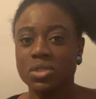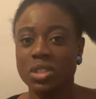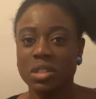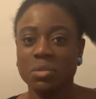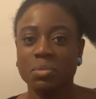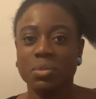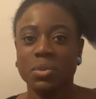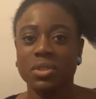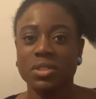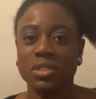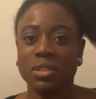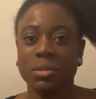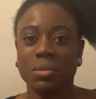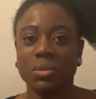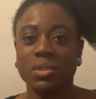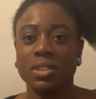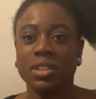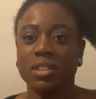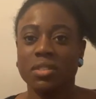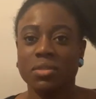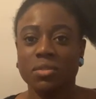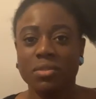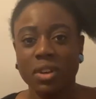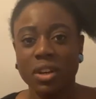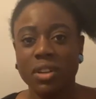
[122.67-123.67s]
just because I want to
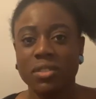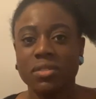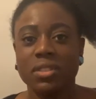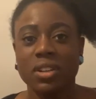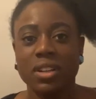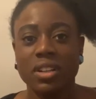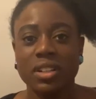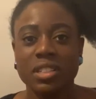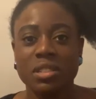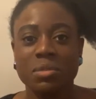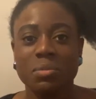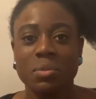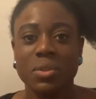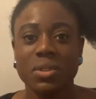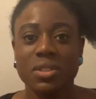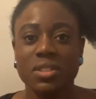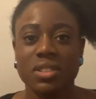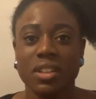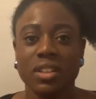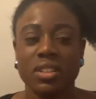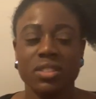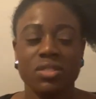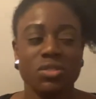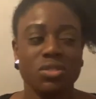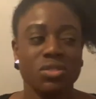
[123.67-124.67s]
eat Five Guys because
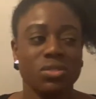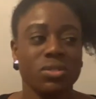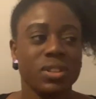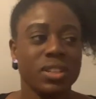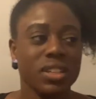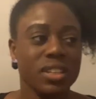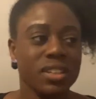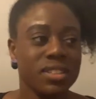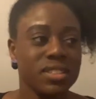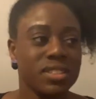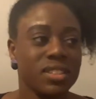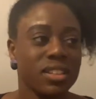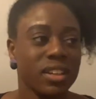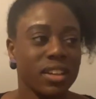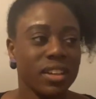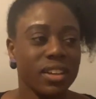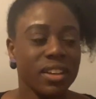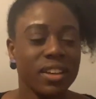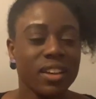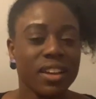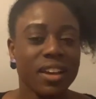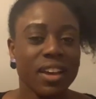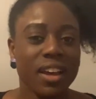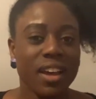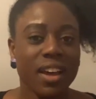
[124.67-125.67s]
I enjoy eating
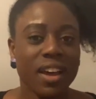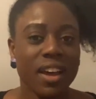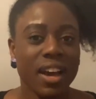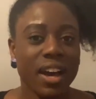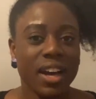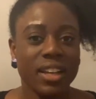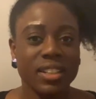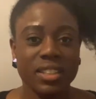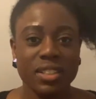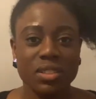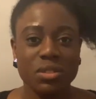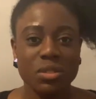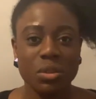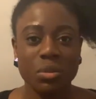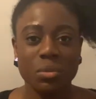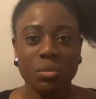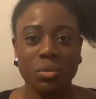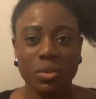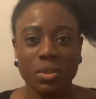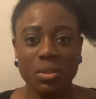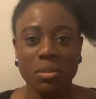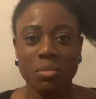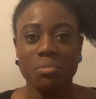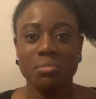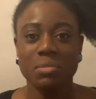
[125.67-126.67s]
it and I don't
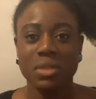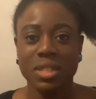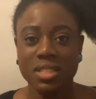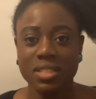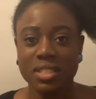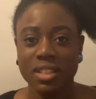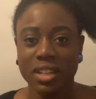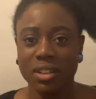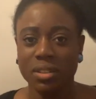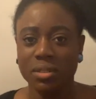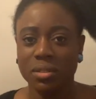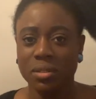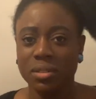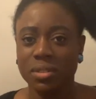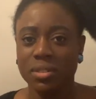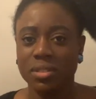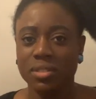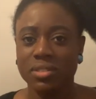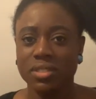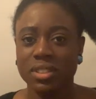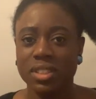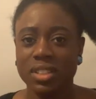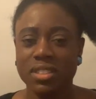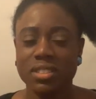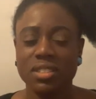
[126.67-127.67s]
want to miss out
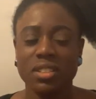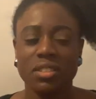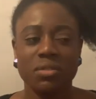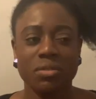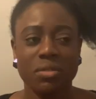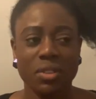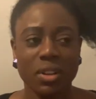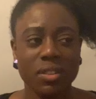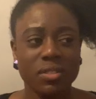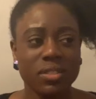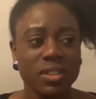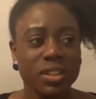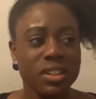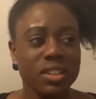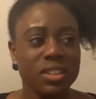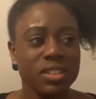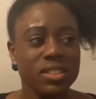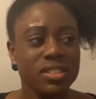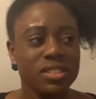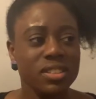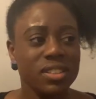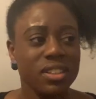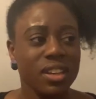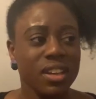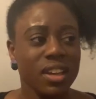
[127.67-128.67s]
on eating Five
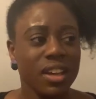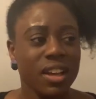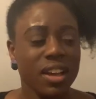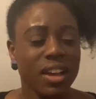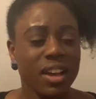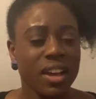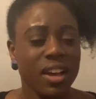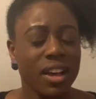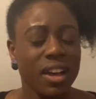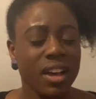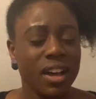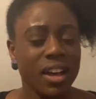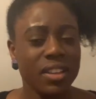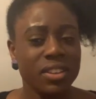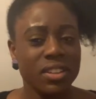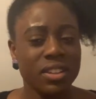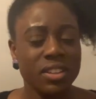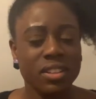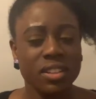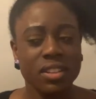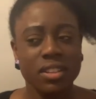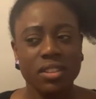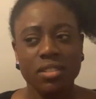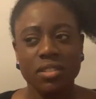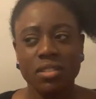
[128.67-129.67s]
Guys. And
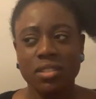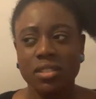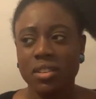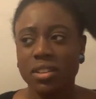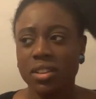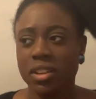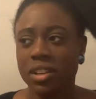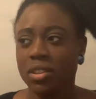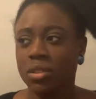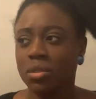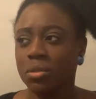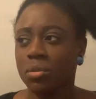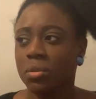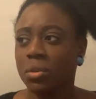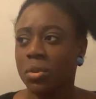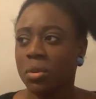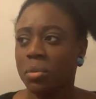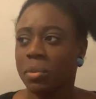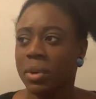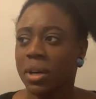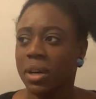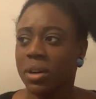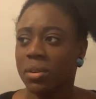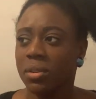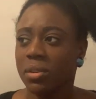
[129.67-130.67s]
then I thought
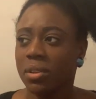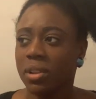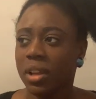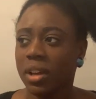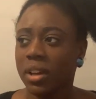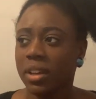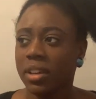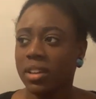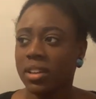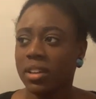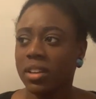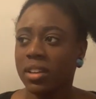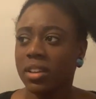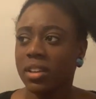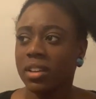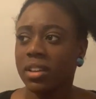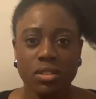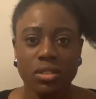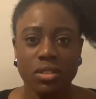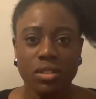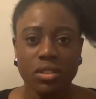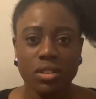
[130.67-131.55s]
about like